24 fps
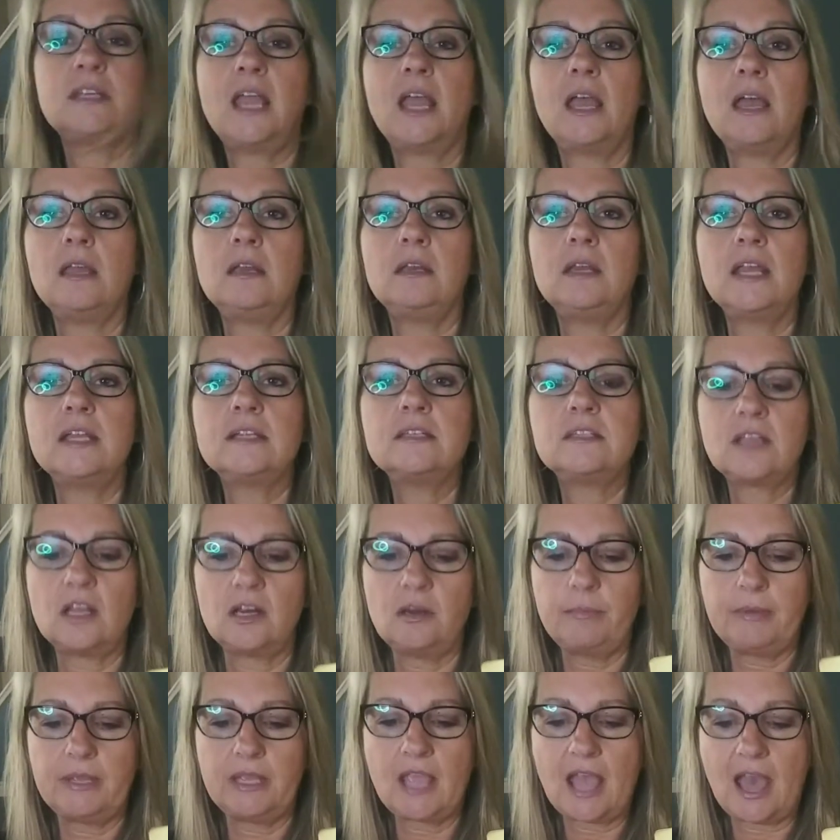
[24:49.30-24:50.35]
and it's
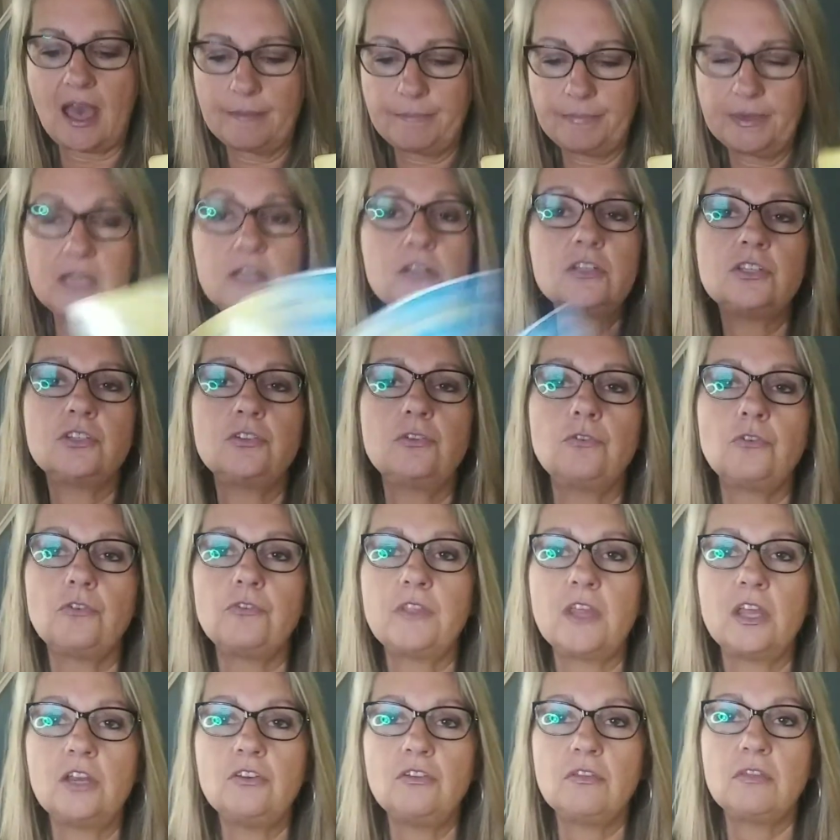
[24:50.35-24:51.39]
going to be happening sooner
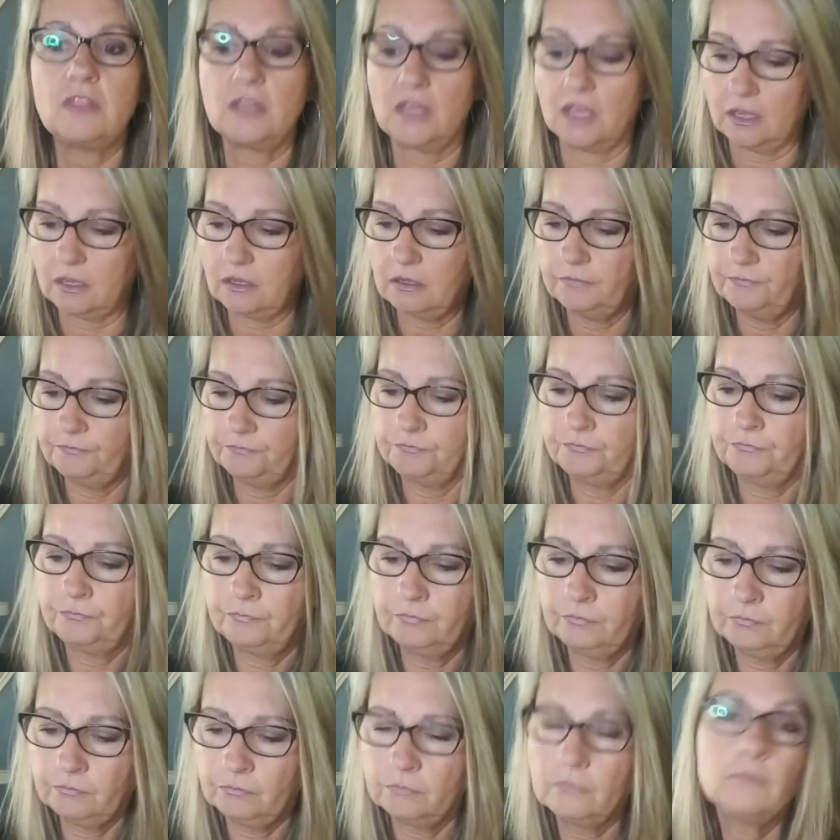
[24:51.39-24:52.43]
than you think.
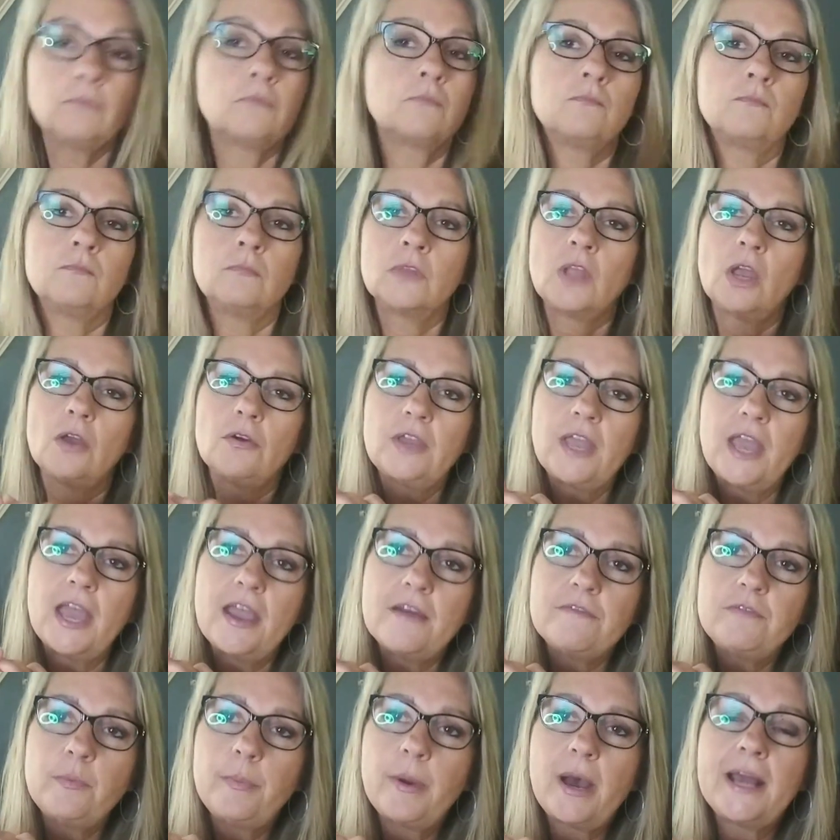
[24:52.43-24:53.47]
Okay,
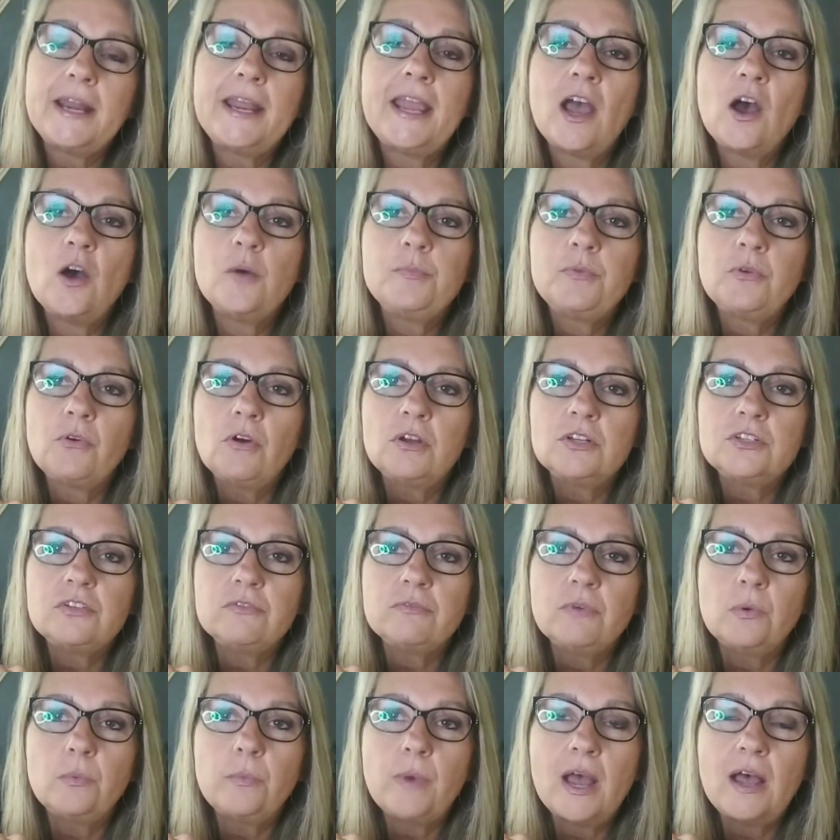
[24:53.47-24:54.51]
everybody, I hope you're all
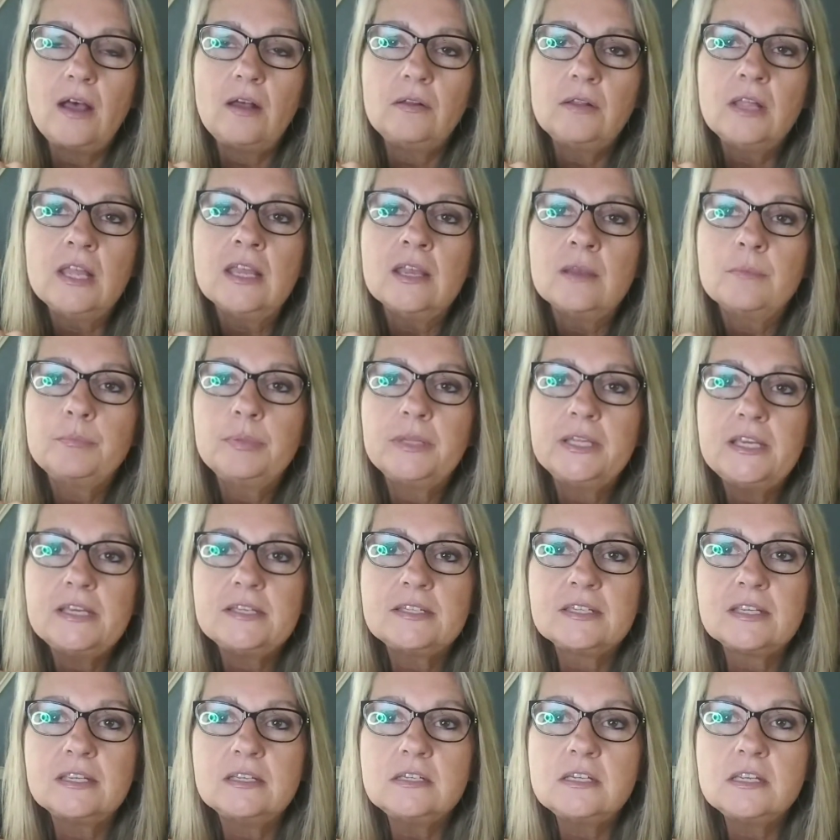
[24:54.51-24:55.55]
doing well.
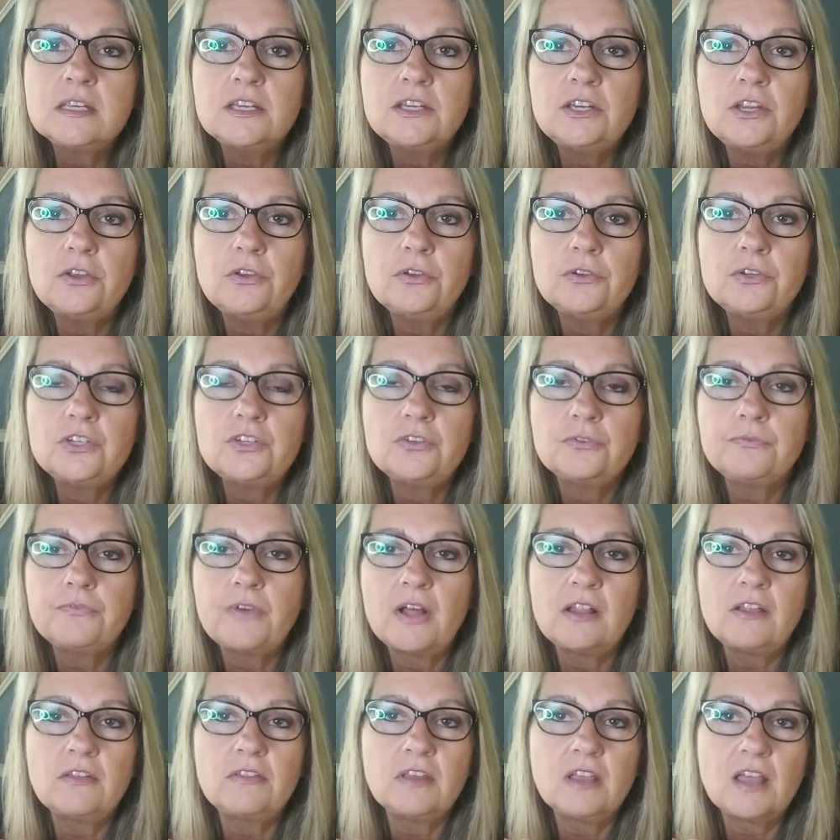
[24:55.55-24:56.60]
Please continue to
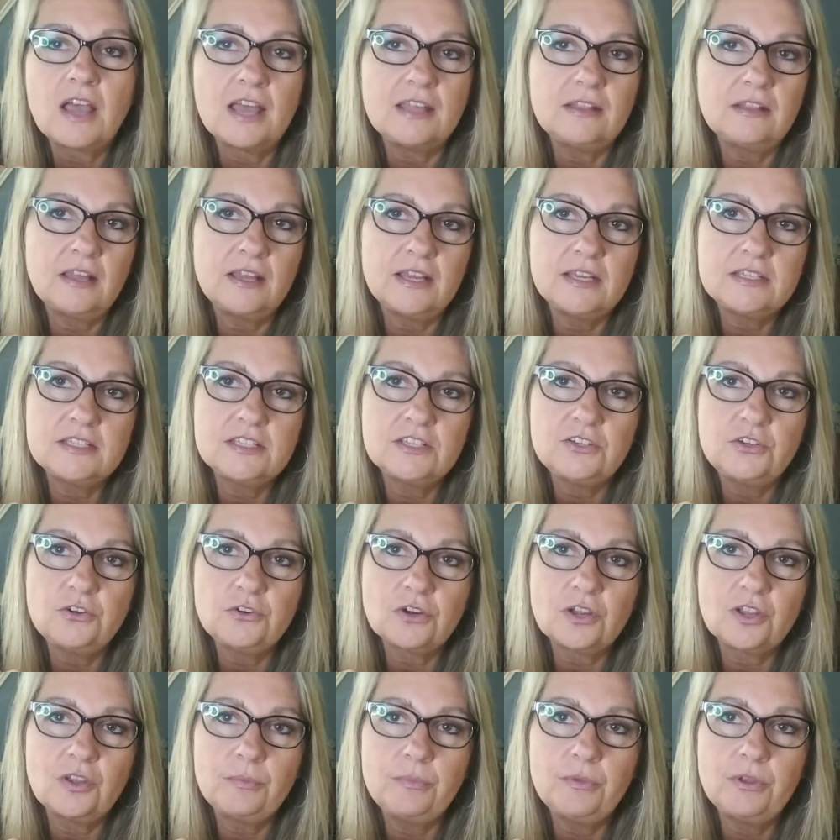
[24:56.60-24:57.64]
follow the guidelines in
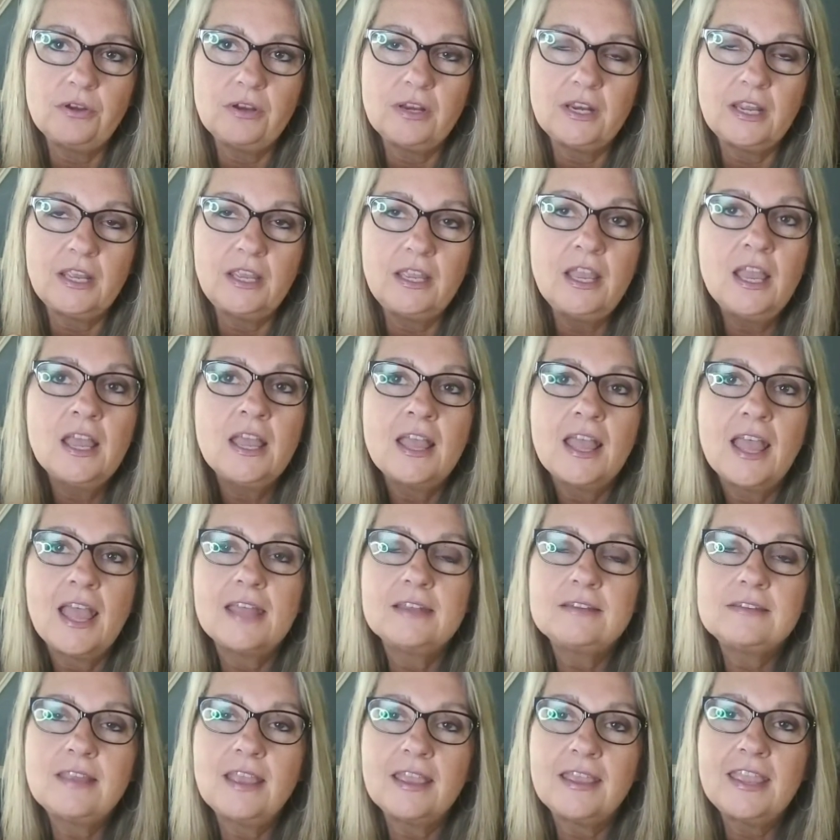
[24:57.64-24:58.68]
your community
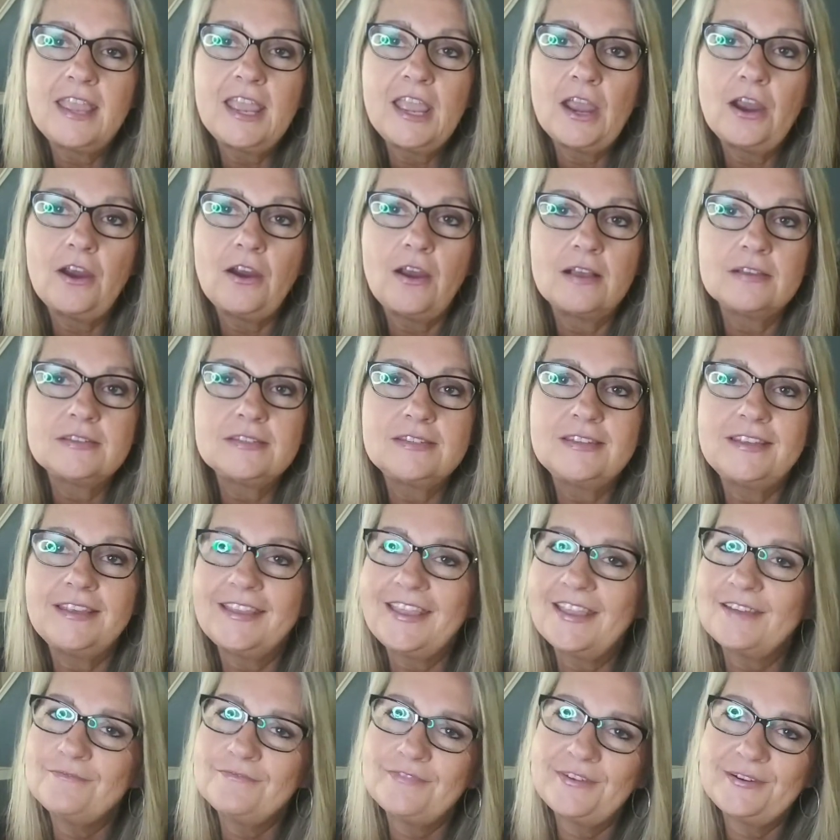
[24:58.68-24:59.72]
and take care. I'll see you
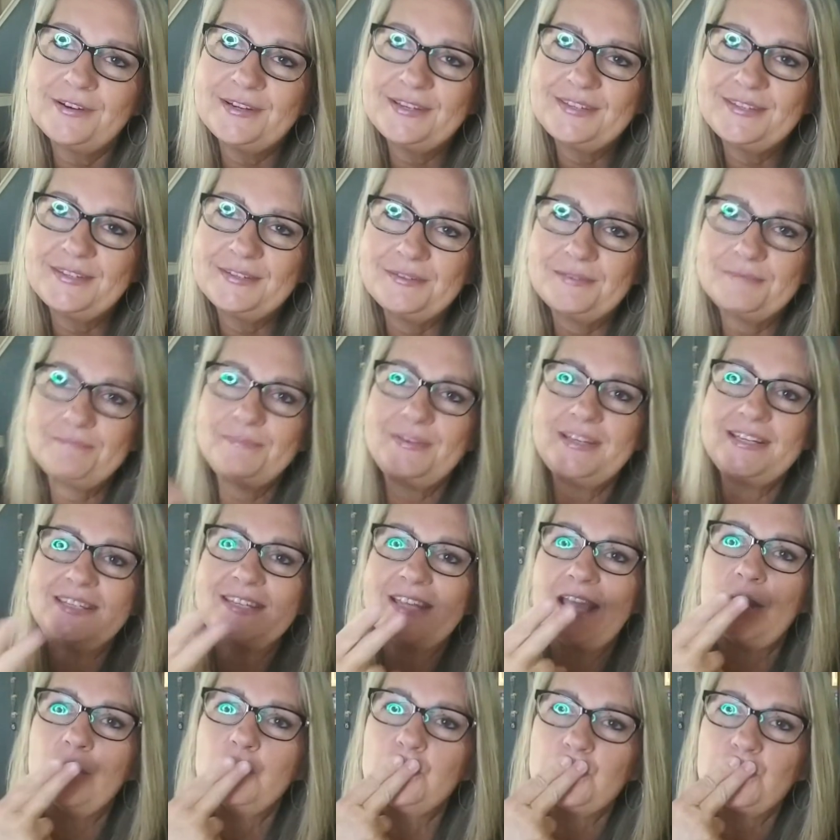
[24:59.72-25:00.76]
again very soon.
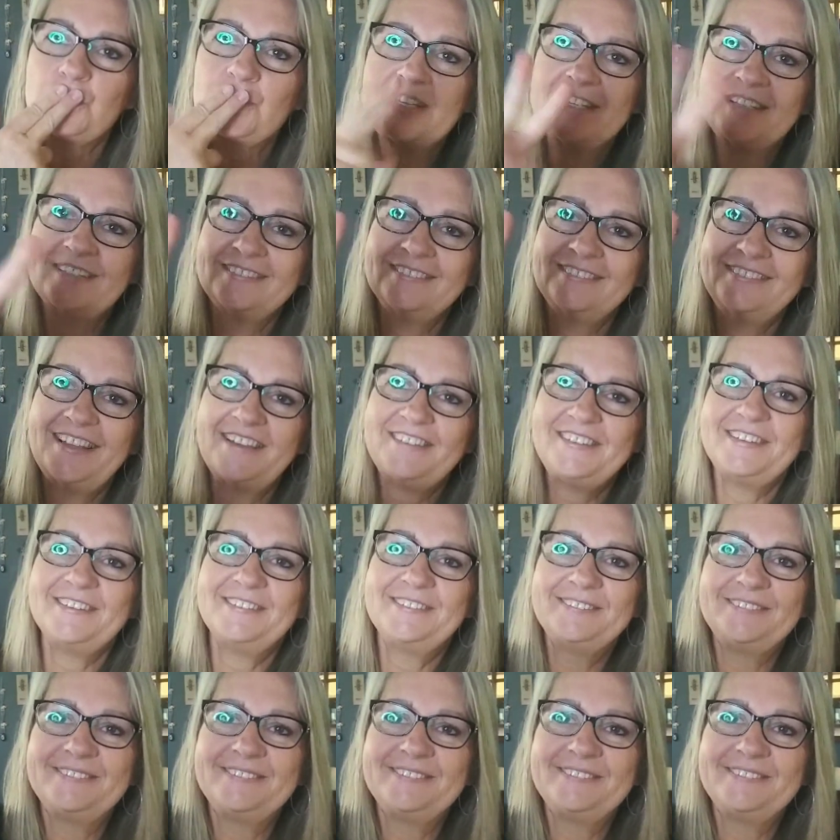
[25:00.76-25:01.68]
Peace out. Love you.